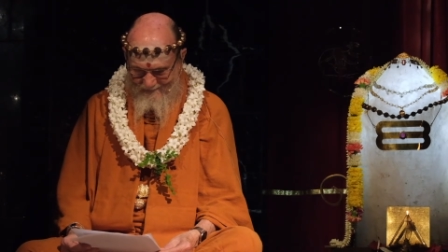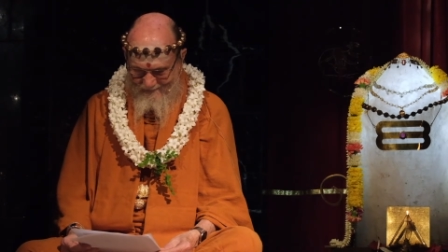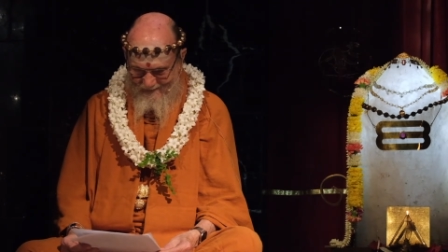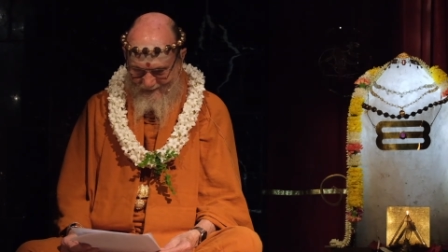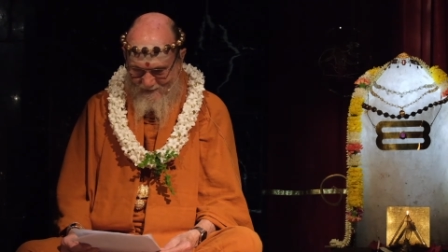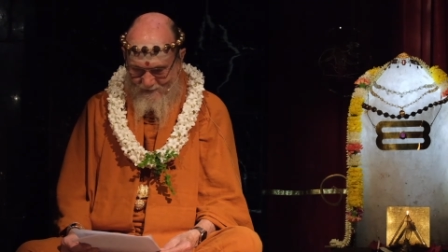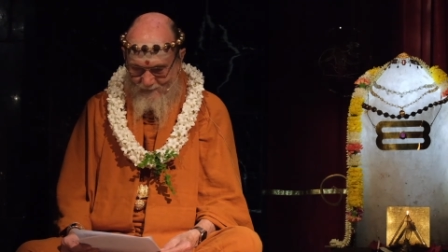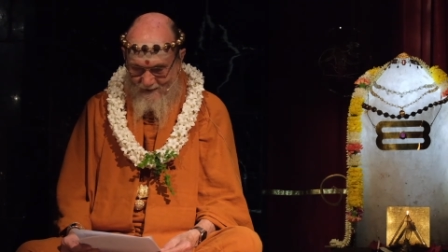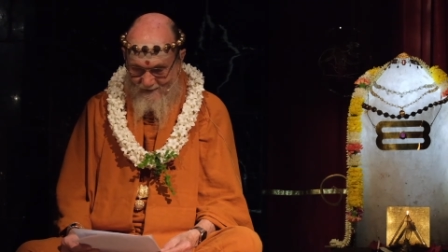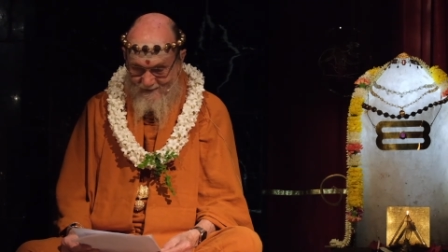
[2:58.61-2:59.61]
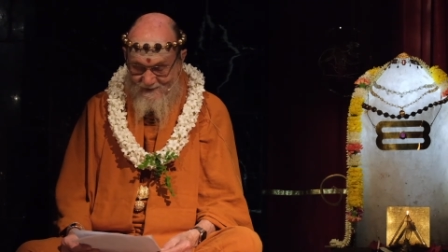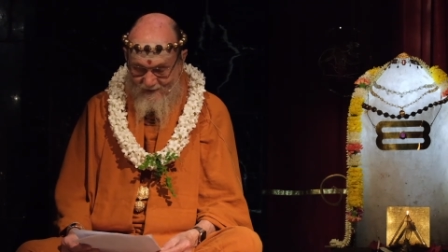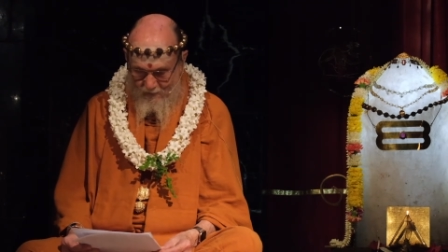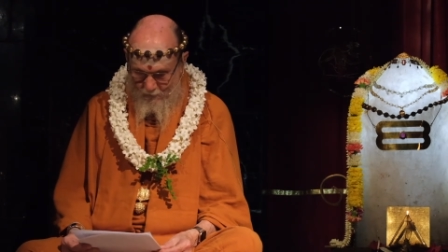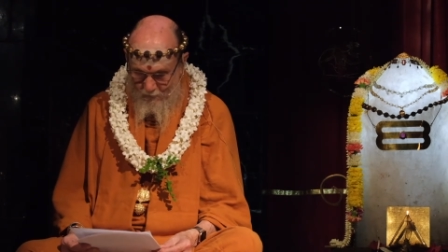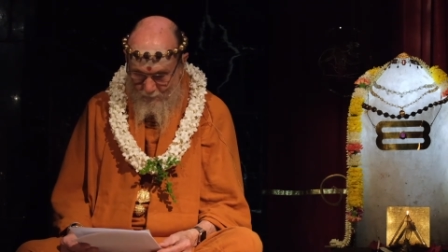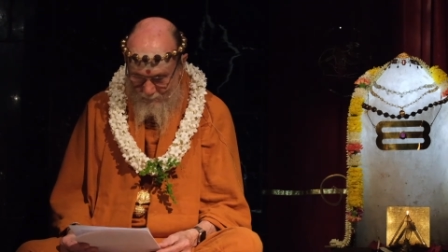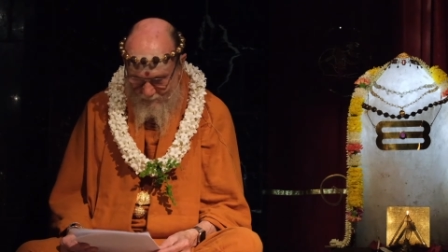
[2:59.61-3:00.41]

Well, lots of ideas here.